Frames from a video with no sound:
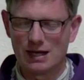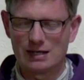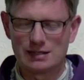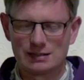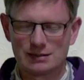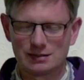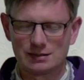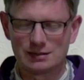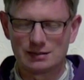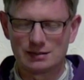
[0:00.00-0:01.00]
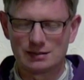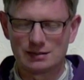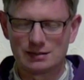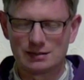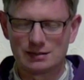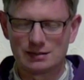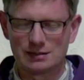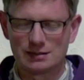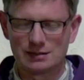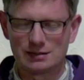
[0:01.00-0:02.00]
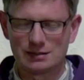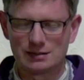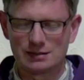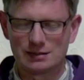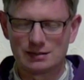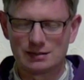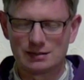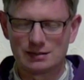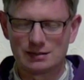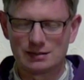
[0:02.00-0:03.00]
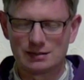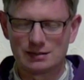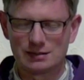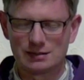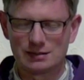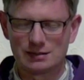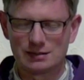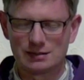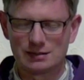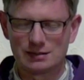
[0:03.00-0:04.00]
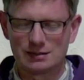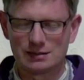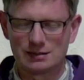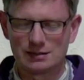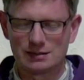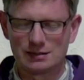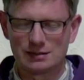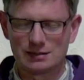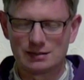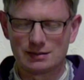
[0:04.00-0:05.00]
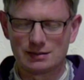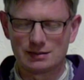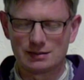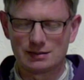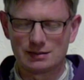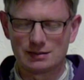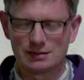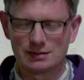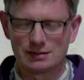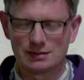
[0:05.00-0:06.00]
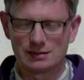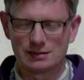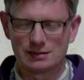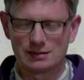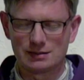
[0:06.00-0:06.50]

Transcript: It's not that I don't want to work, all right? But now everyone who comes into the kitchen goes, what's she doing?